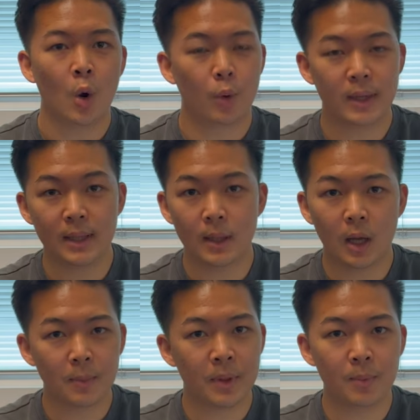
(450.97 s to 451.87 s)
We're getting a
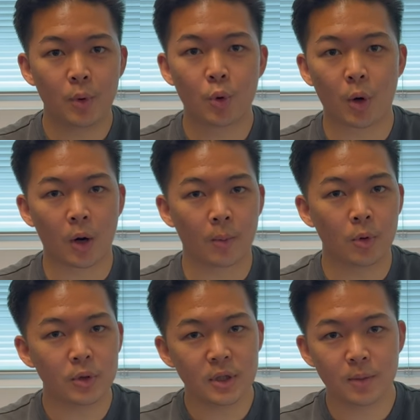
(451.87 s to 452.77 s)
lot of people who are
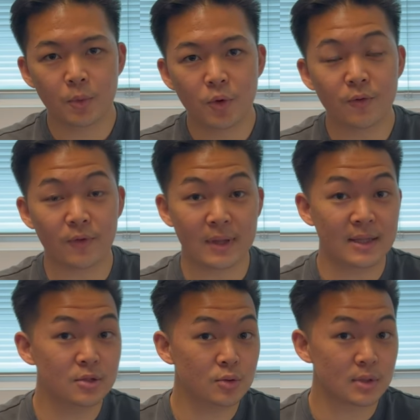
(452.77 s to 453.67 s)
looking to move
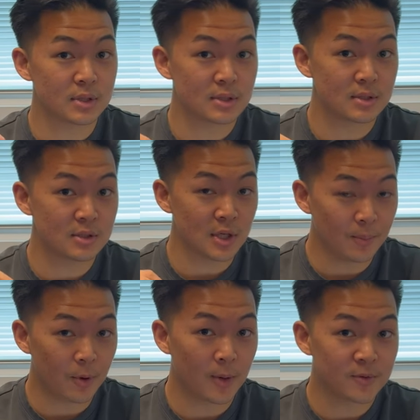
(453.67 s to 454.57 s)
into the
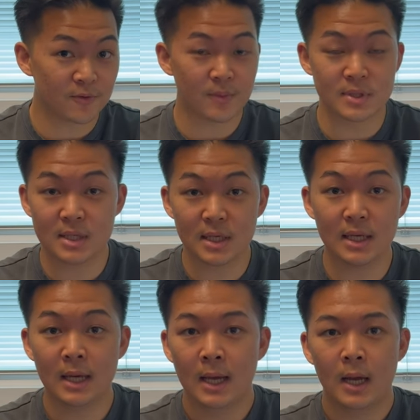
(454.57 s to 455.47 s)
suburbs from the
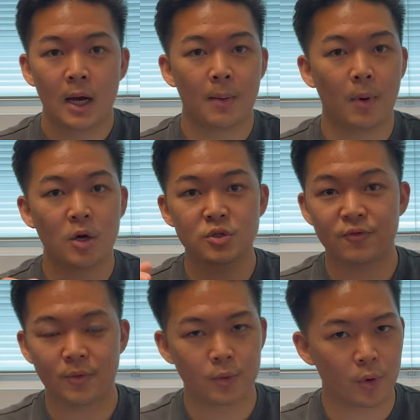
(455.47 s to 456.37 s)
city. I'm also
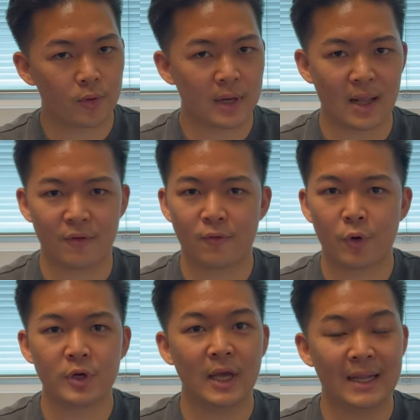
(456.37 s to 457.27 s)
from Northern
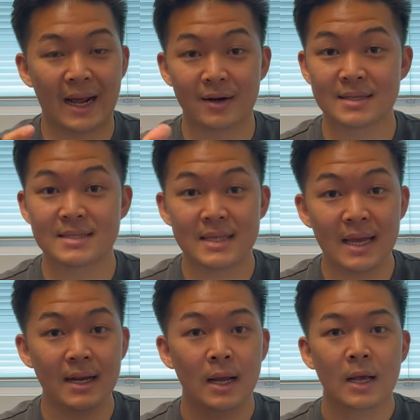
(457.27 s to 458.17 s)
California and out of
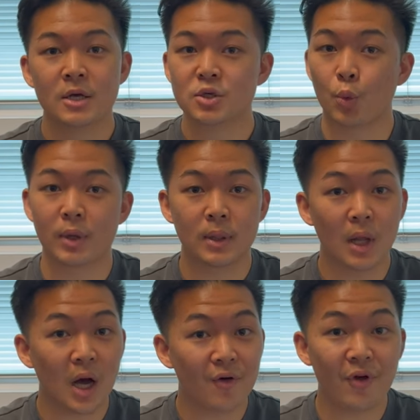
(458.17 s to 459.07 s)
state. So we
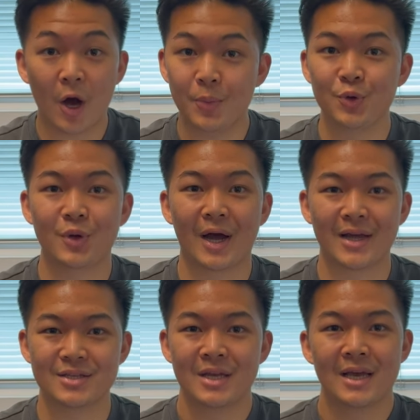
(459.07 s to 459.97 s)
love helping you
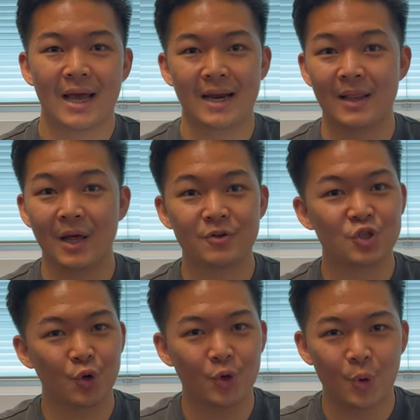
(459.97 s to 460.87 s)
guys, and I love
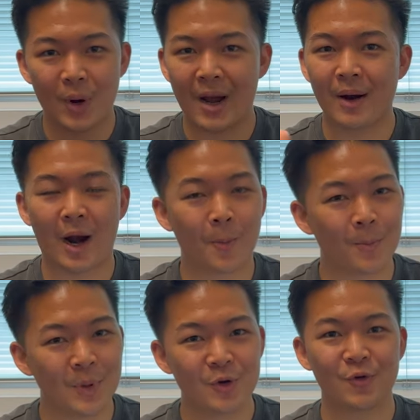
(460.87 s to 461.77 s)
showing you around our
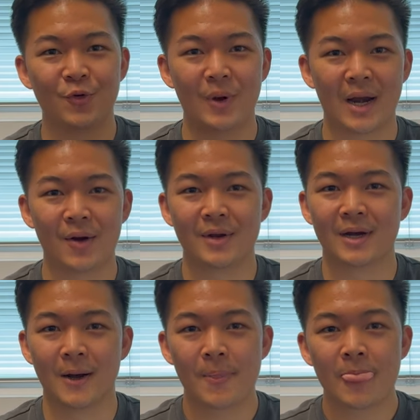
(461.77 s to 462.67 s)
beautiful
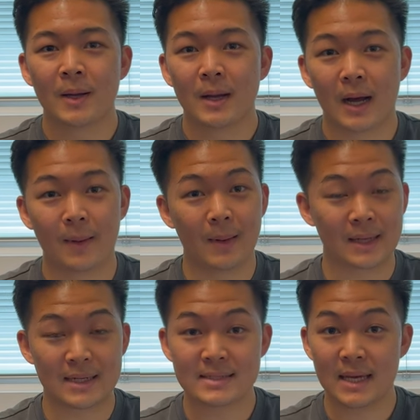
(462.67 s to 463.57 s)
area. Like
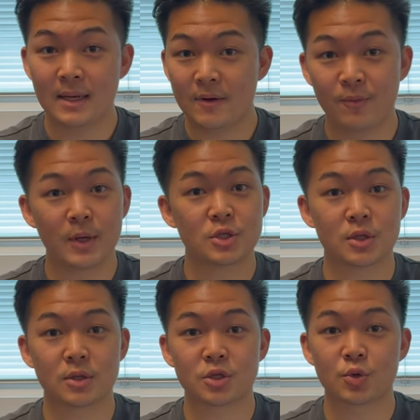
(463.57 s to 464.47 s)
I said, information's
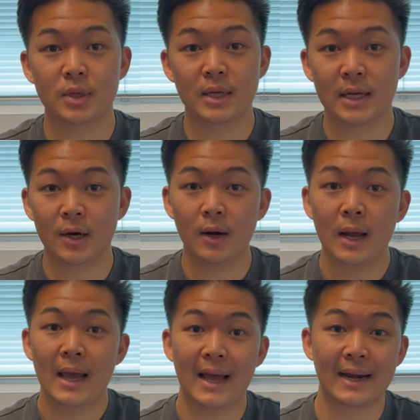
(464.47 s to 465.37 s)
on the screen here.
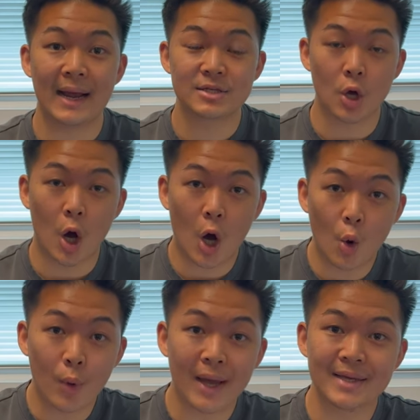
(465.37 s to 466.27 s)
And as
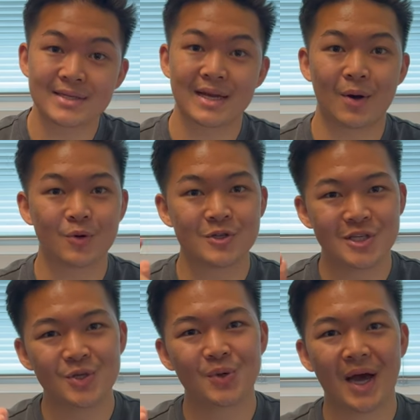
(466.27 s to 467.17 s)
always, I will see
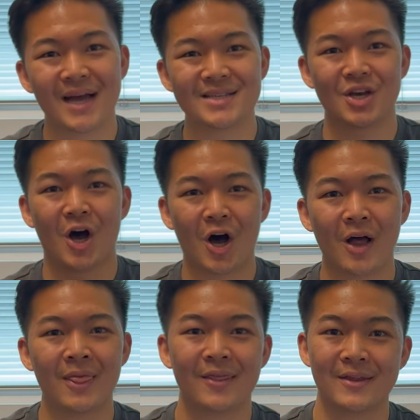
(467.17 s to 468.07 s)
you guys
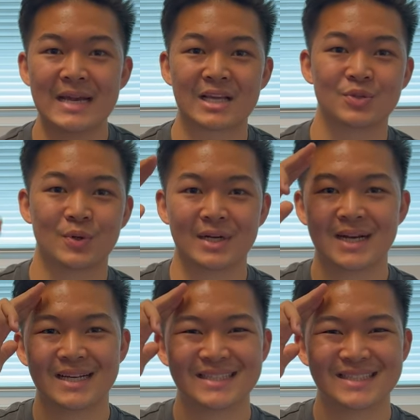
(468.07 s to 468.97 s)
on the next one.